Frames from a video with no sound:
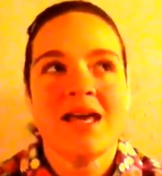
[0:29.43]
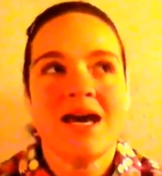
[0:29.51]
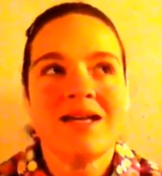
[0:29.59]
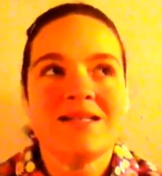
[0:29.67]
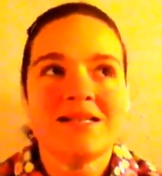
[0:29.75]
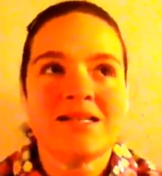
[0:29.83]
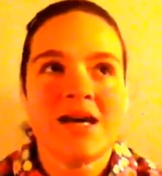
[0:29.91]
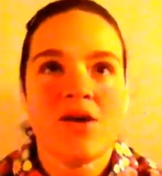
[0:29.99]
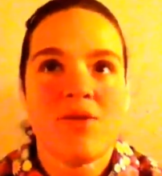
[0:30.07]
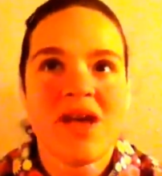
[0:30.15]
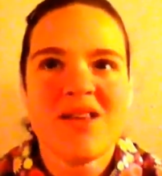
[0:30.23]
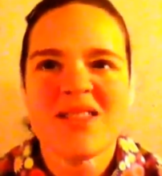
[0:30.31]
I did
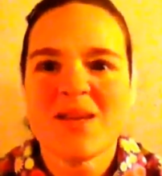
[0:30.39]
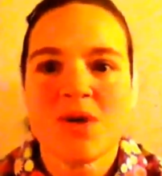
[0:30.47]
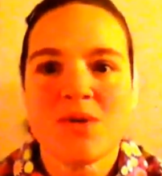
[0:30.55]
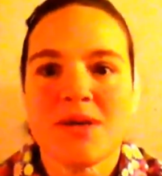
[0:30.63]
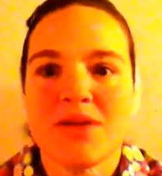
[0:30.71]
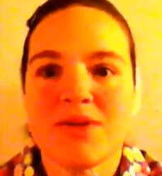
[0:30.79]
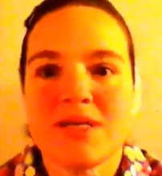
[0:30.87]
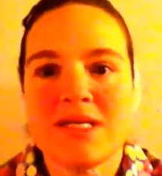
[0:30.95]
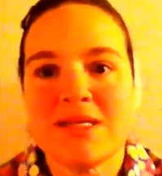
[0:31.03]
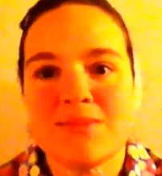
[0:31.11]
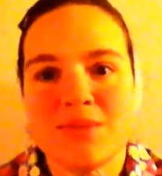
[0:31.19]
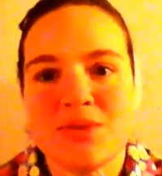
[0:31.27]
somewhere around 3
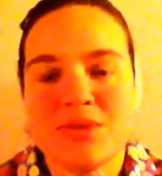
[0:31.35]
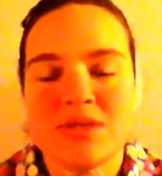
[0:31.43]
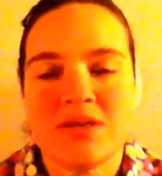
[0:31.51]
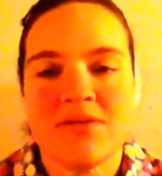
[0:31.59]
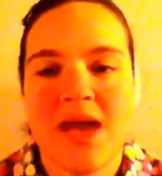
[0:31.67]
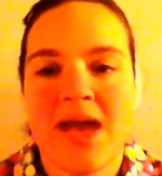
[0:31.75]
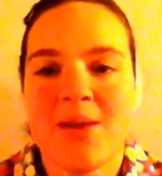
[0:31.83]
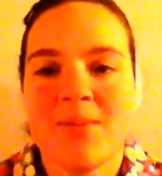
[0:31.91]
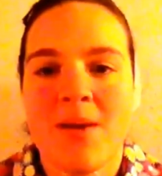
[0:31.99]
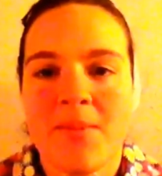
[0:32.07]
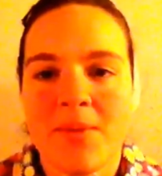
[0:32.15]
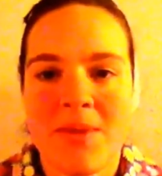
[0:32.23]
teaspoons of cayenne
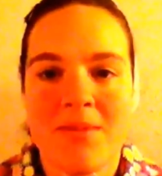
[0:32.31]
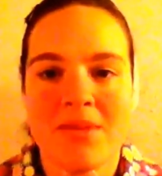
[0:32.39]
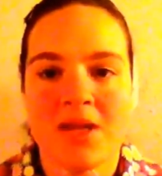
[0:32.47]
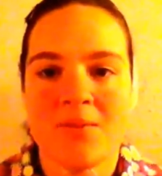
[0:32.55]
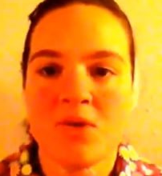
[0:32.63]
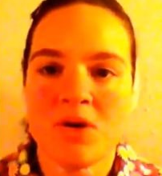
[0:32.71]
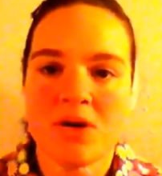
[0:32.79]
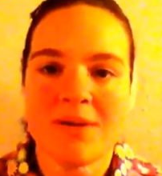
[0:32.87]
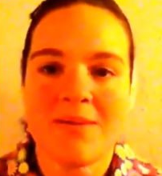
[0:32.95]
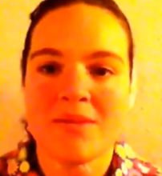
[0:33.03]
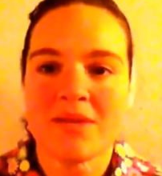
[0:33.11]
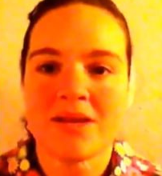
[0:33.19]
pepper, maybe a little more,
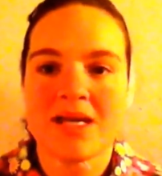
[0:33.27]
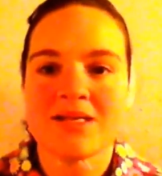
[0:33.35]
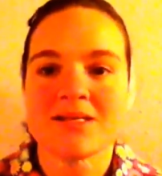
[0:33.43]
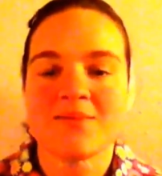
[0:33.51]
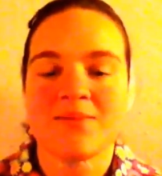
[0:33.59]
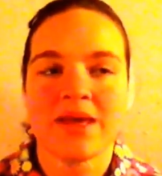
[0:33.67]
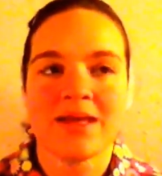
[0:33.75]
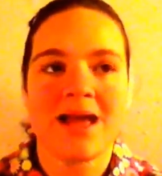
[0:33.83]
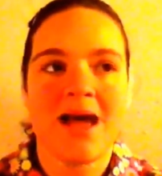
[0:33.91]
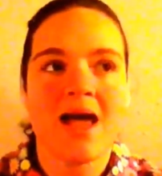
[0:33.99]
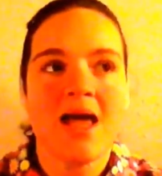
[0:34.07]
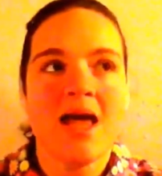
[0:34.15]
maybe a little less, something like
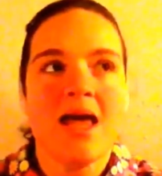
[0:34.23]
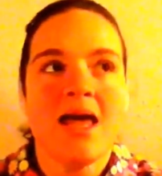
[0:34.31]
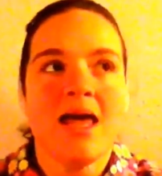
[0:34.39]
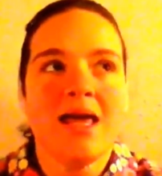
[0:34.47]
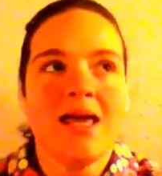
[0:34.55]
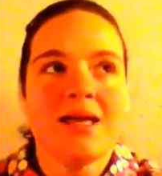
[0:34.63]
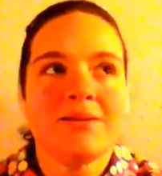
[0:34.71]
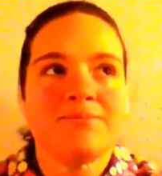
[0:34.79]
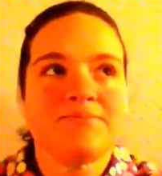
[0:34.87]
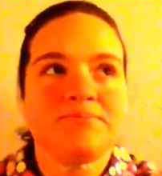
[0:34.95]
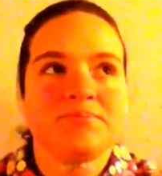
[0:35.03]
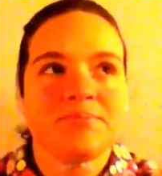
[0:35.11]
that. And
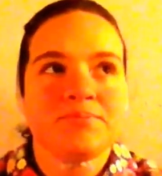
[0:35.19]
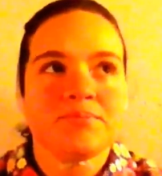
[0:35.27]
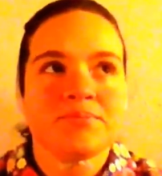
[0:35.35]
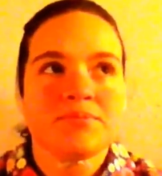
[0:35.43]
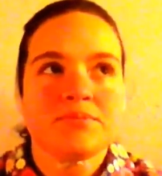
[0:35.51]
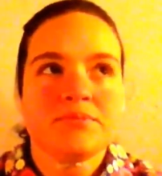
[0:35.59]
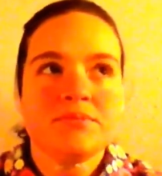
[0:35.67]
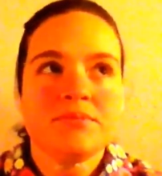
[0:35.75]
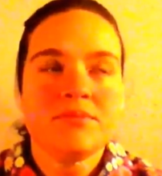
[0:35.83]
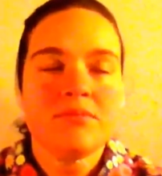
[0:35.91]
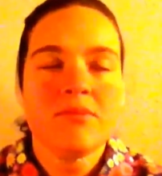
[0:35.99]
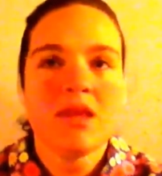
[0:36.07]

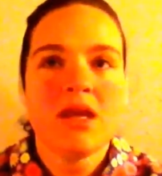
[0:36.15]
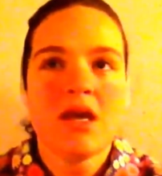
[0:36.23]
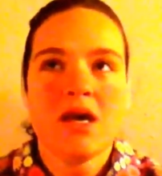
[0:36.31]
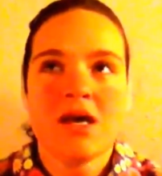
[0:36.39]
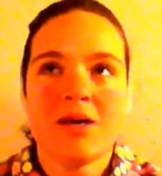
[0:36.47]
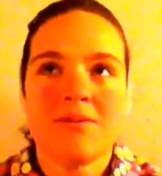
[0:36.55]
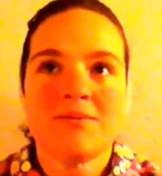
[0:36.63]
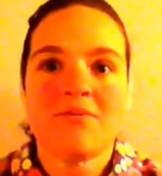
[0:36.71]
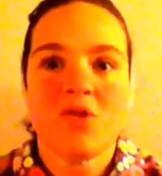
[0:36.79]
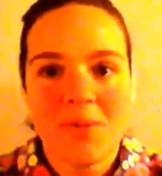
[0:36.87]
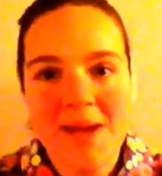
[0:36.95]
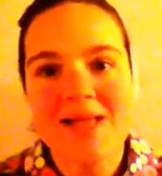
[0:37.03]

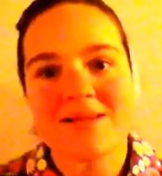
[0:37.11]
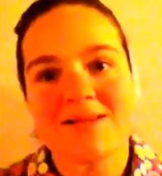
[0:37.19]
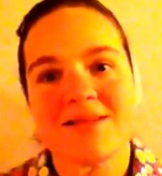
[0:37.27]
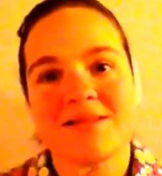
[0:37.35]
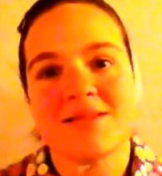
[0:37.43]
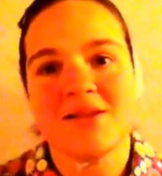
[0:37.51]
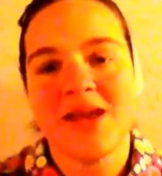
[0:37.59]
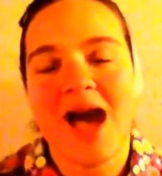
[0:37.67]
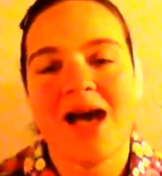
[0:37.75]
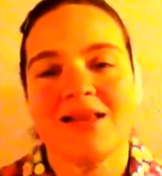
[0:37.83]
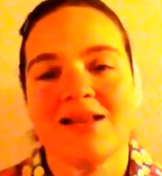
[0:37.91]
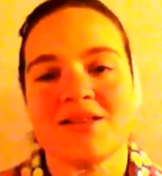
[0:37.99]
4 pounds. So yeah,
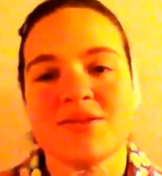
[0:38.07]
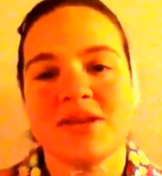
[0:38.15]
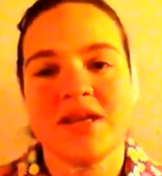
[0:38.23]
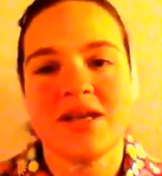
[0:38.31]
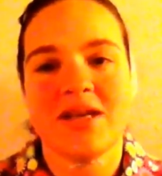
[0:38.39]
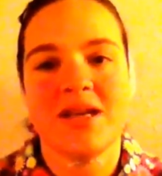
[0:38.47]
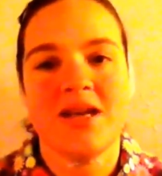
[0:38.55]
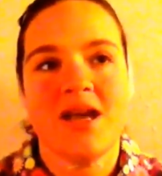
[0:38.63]
that's really good.